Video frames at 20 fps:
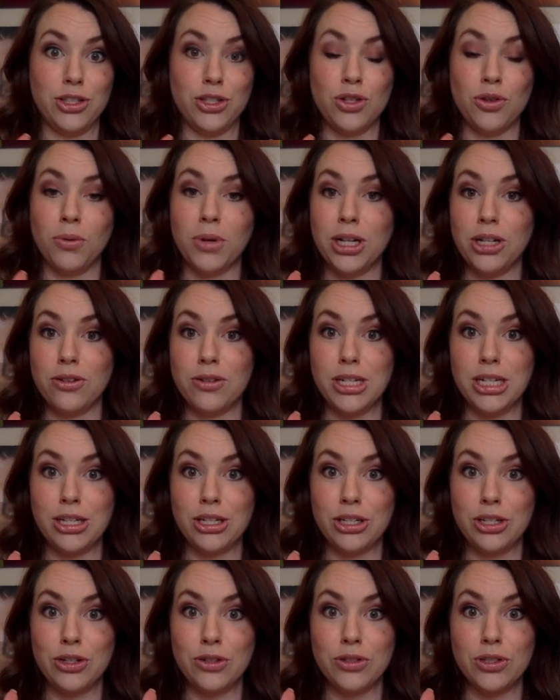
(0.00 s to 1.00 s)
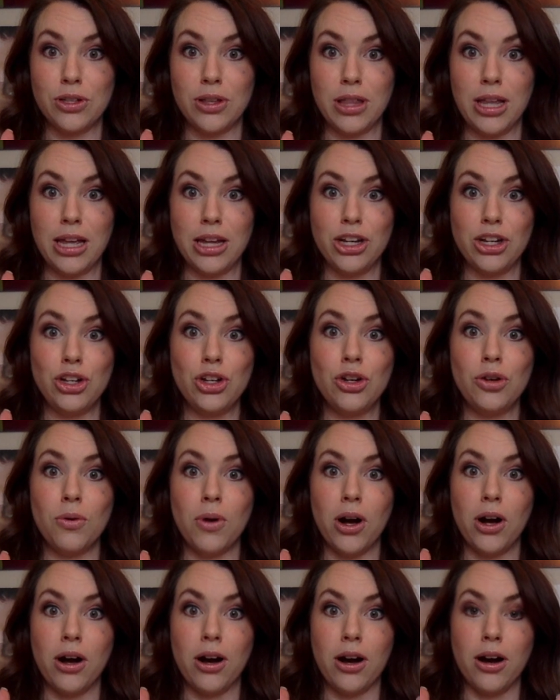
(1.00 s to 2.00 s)
Do what you need to do so that you
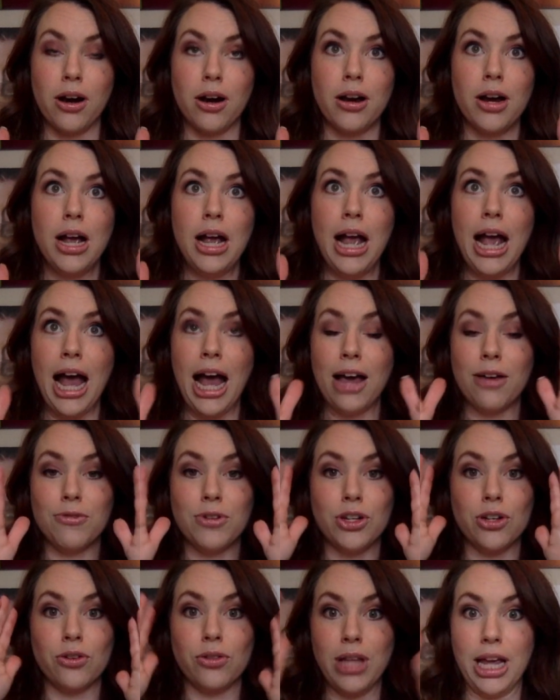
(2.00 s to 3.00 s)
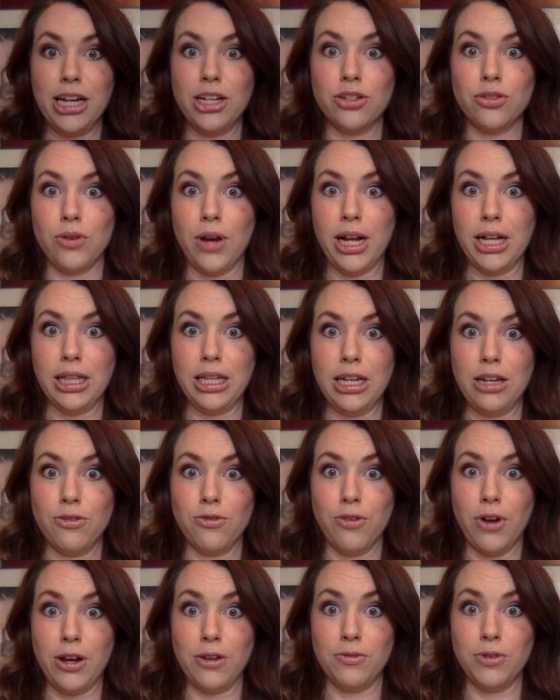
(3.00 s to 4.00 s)
are having your light directly in
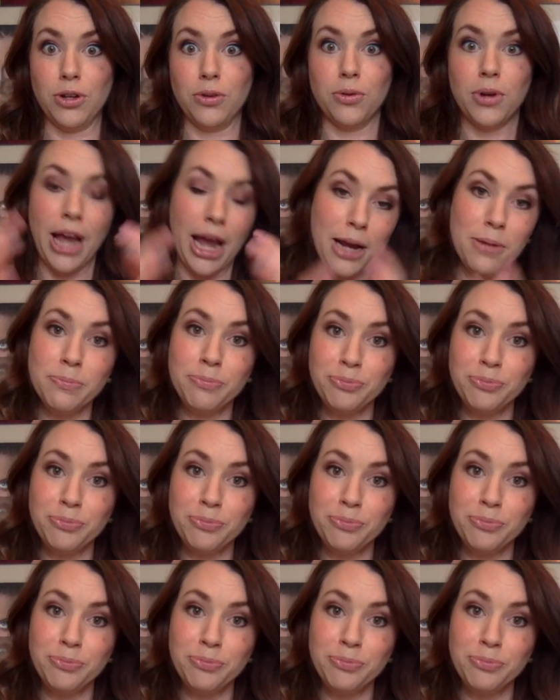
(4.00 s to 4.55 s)
front of you, okay?